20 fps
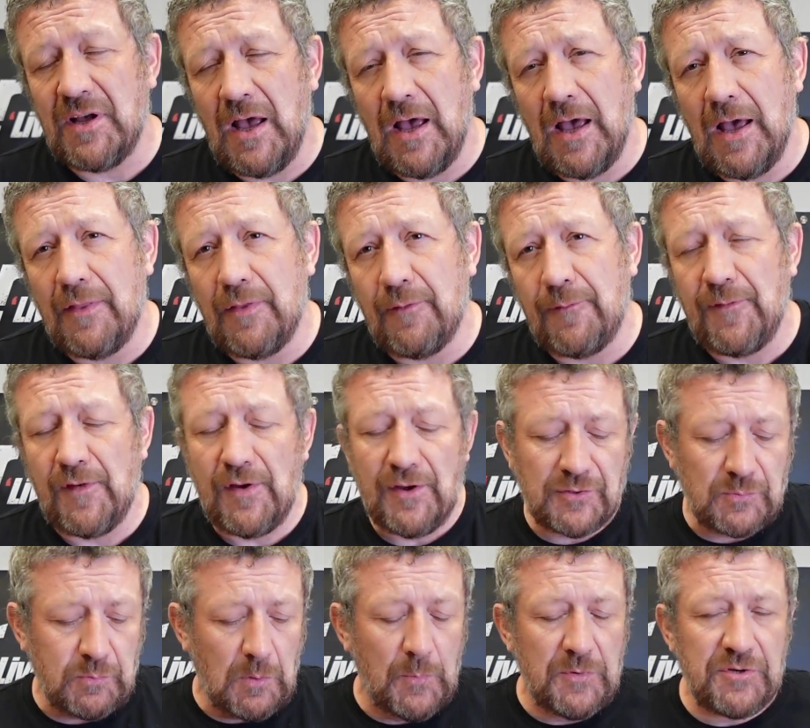The
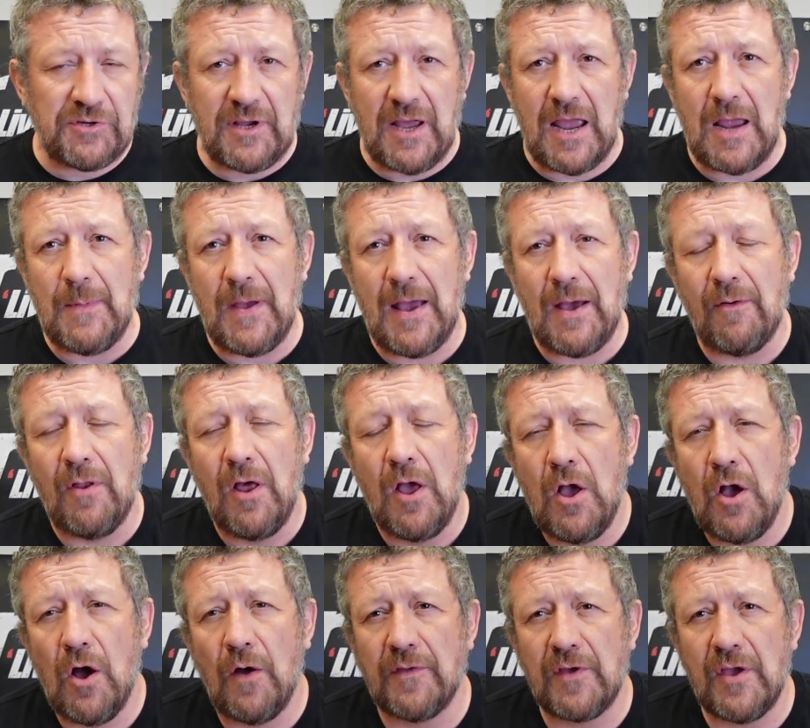first one, which came out
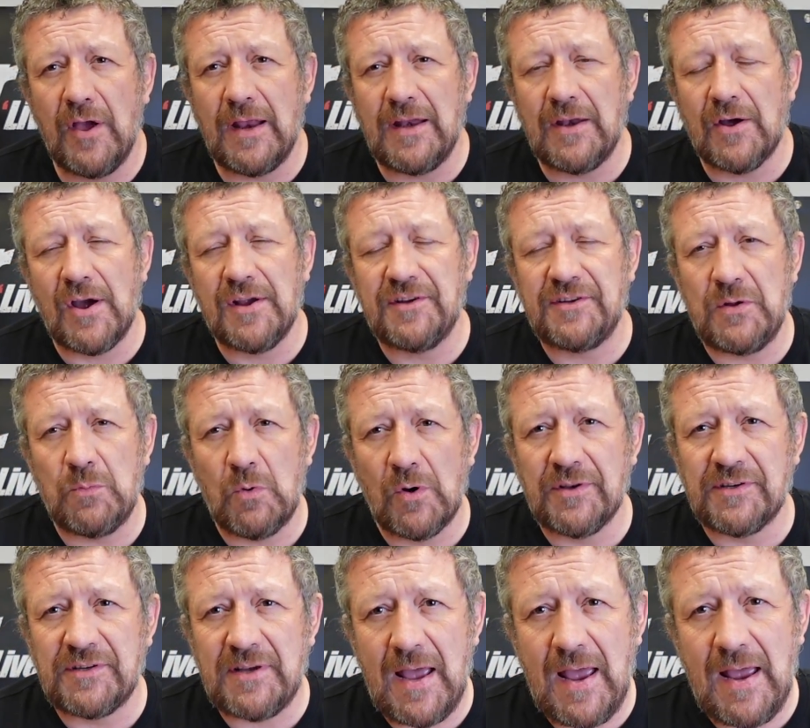on the early
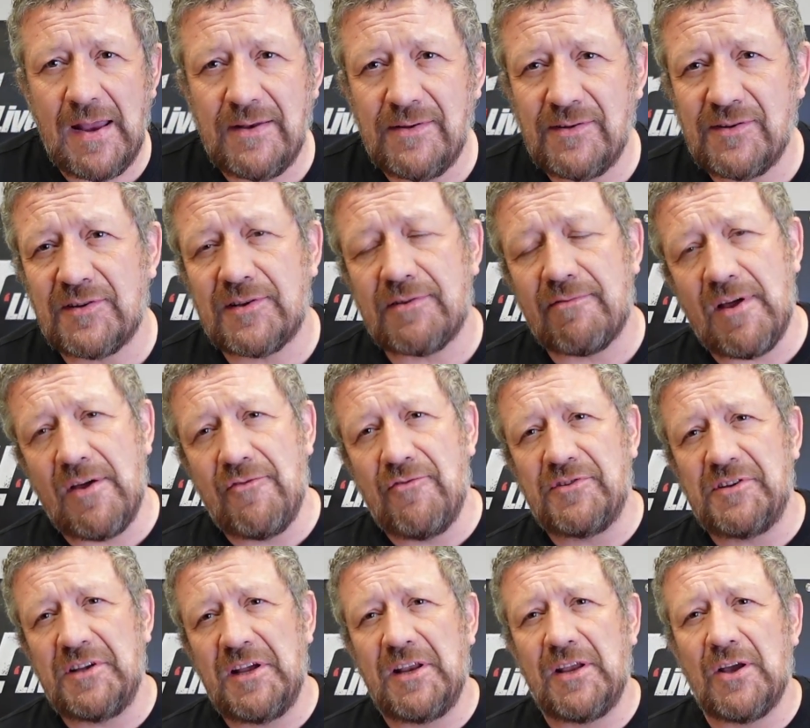110s,
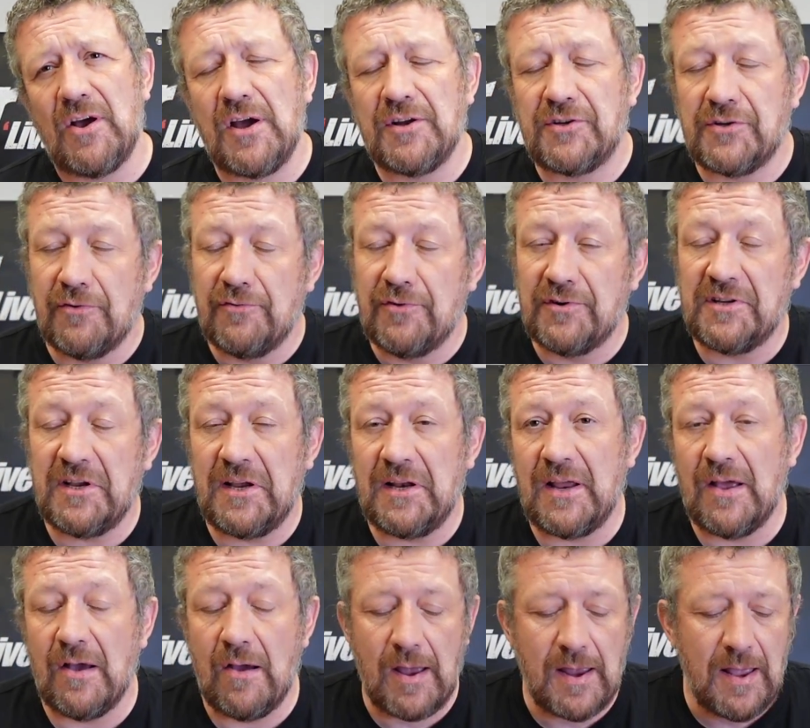300 TDI, 200
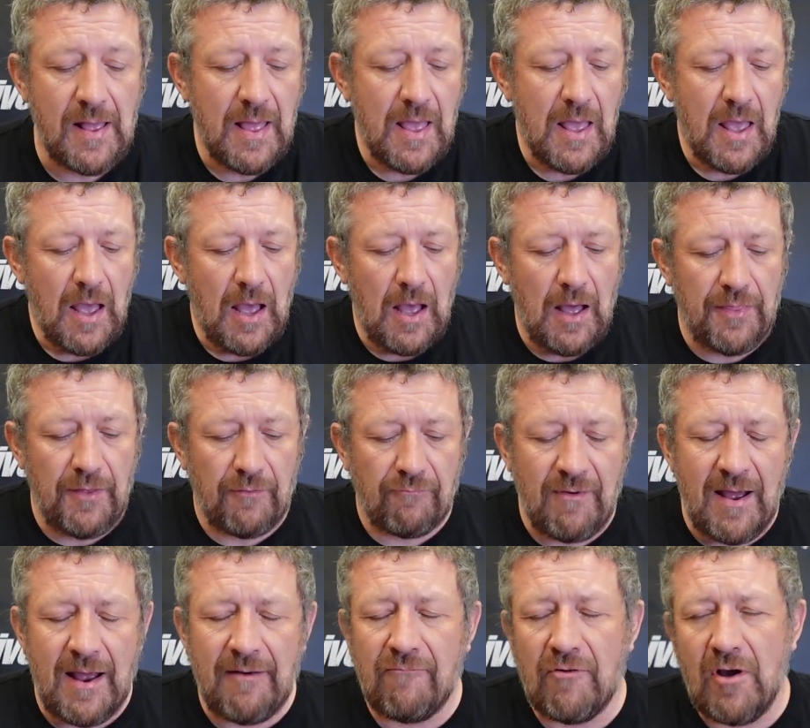TDI, that
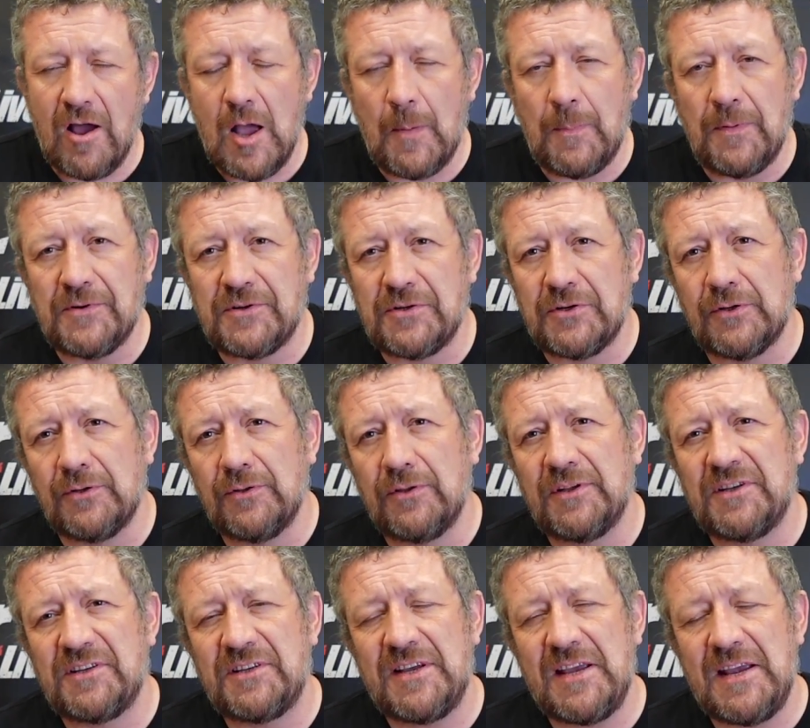ran right up until
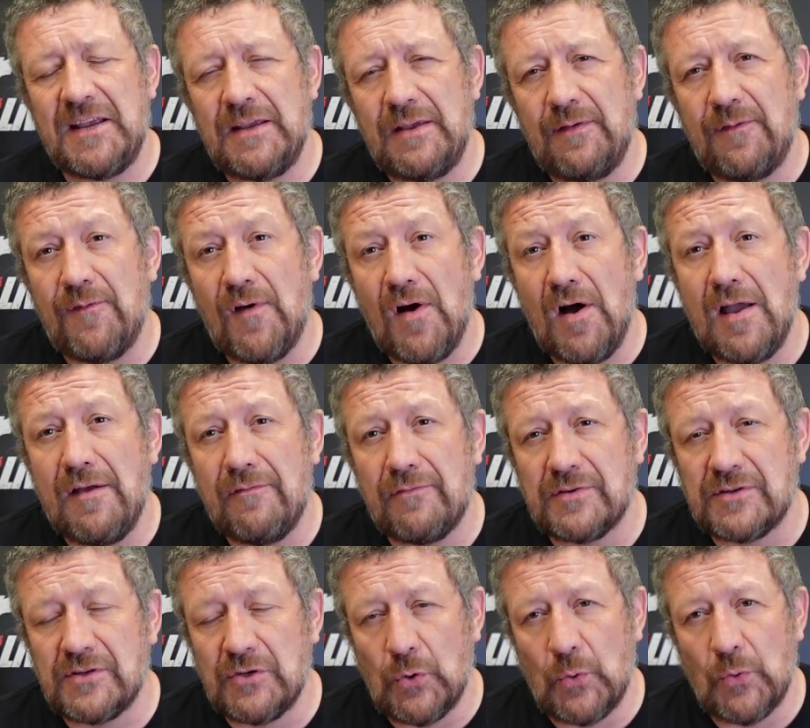the TD5
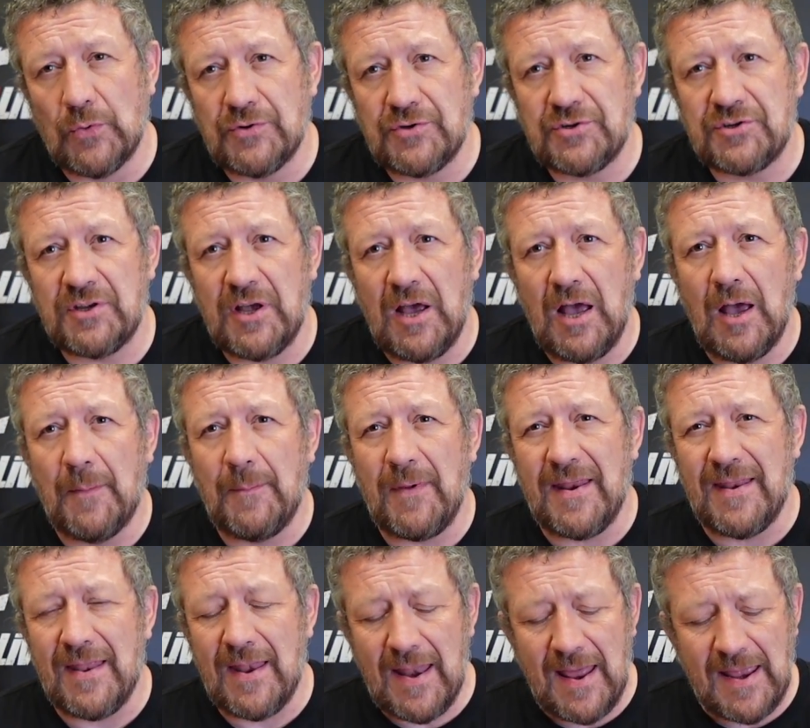was launched
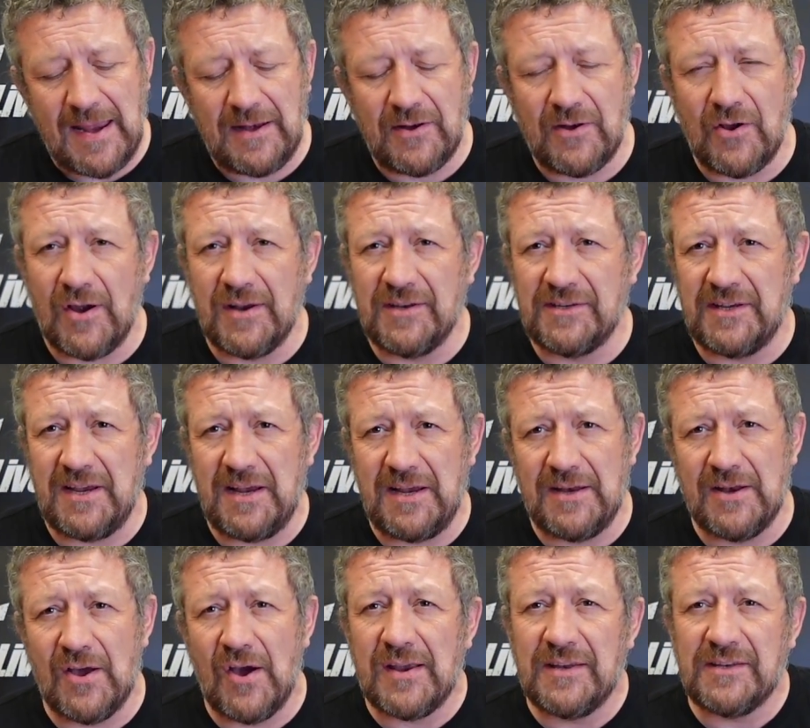in the late
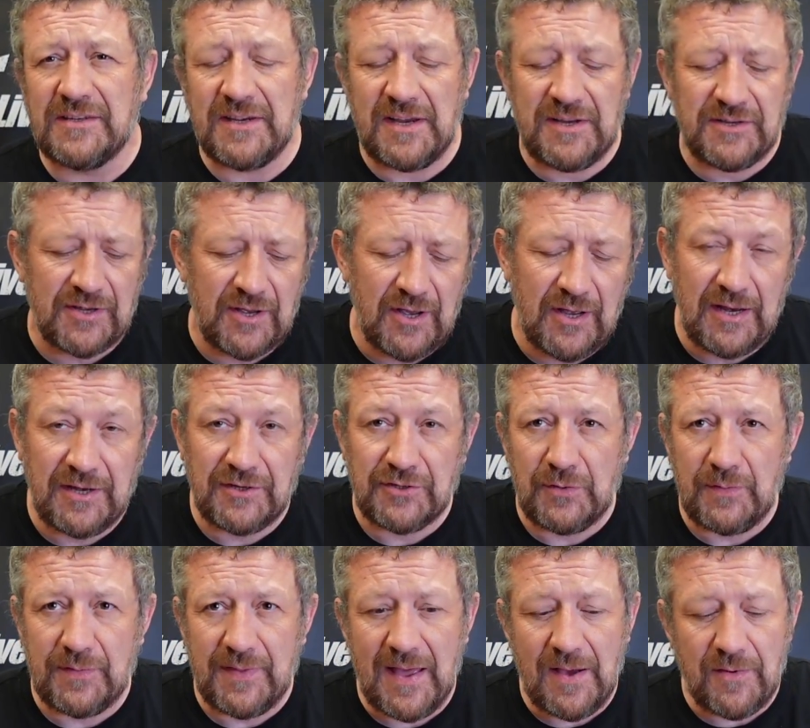1990s, early
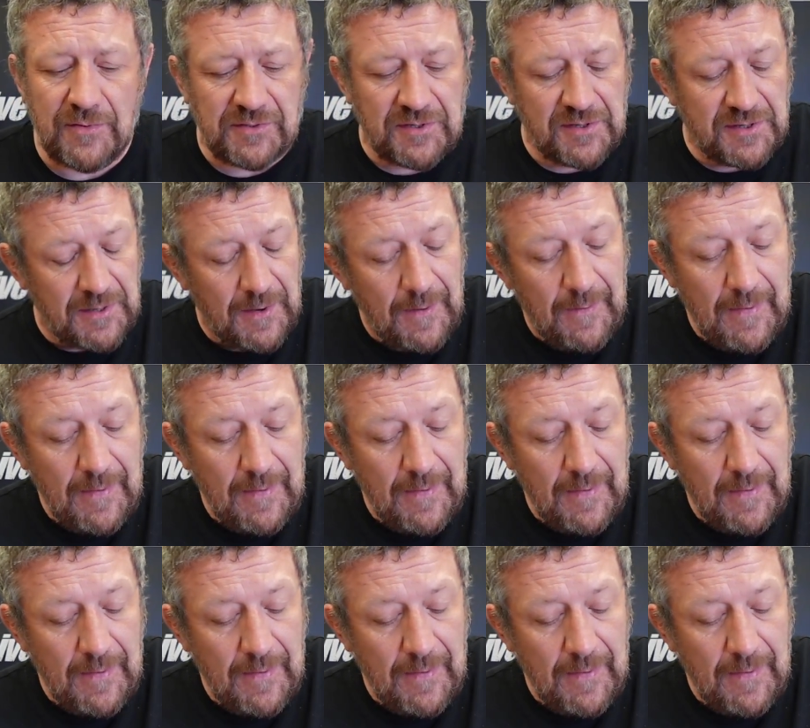2000.